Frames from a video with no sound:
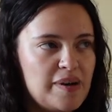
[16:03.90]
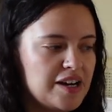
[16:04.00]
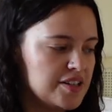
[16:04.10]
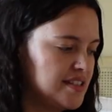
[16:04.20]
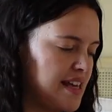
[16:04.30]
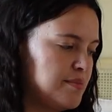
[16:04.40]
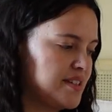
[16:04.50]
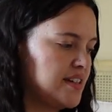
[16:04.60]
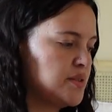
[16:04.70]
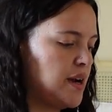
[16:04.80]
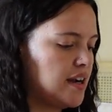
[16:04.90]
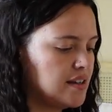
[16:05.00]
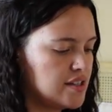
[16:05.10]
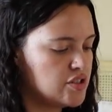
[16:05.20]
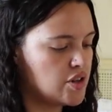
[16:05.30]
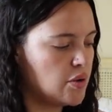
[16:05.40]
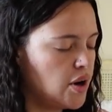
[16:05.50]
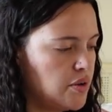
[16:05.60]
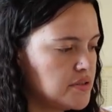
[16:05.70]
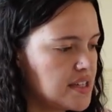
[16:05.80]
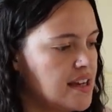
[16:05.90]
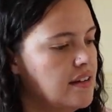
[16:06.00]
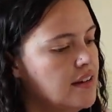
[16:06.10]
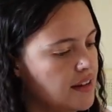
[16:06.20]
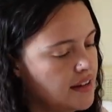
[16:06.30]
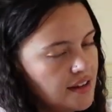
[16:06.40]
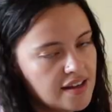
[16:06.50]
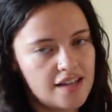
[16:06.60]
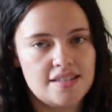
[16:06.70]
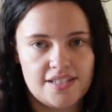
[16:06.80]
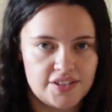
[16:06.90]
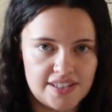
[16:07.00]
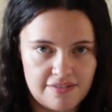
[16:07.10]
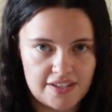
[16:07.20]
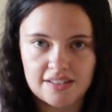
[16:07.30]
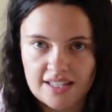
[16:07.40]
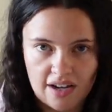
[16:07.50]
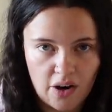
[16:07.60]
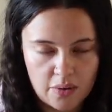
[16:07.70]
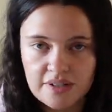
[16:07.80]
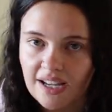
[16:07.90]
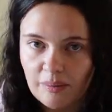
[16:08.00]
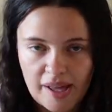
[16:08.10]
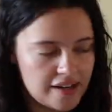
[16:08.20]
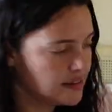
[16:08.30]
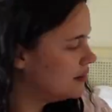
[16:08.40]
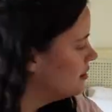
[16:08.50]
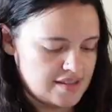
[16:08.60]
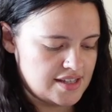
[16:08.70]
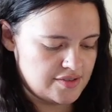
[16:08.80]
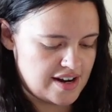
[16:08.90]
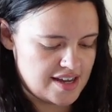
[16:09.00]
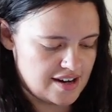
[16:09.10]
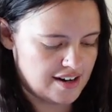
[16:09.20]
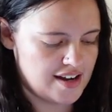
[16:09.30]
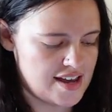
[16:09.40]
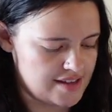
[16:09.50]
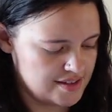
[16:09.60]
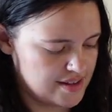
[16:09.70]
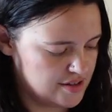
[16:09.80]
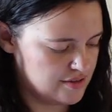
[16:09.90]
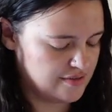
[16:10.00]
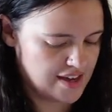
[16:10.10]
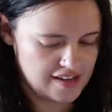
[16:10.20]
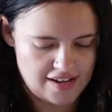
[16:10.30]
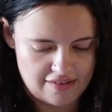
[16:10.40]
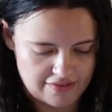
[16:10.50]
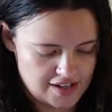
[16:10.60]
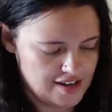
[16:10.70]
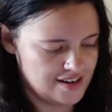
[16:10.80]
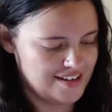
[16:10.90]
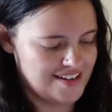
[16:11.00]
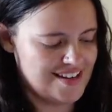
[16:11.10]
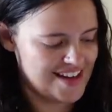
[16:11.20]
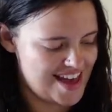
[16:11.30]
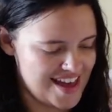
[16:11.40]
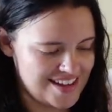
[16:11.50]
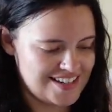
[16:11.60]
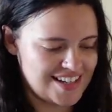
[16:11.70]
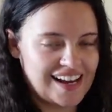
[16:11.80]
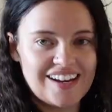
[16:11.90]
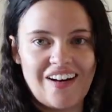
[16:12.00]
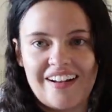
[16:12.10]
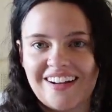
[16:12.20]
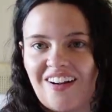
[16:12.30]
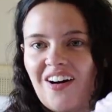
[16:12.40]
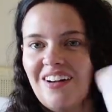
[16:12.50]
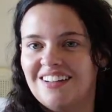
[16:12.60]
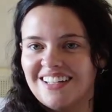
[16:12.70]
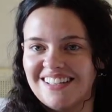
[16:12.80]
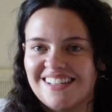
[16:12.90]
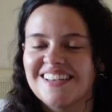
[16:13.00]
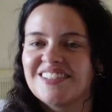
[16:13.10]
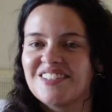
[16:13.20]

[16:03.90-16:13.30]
better sleeps, I swear. It's so cozy. It seriously feels like a hotel bed. This right here is the duvet cover and I got it all in this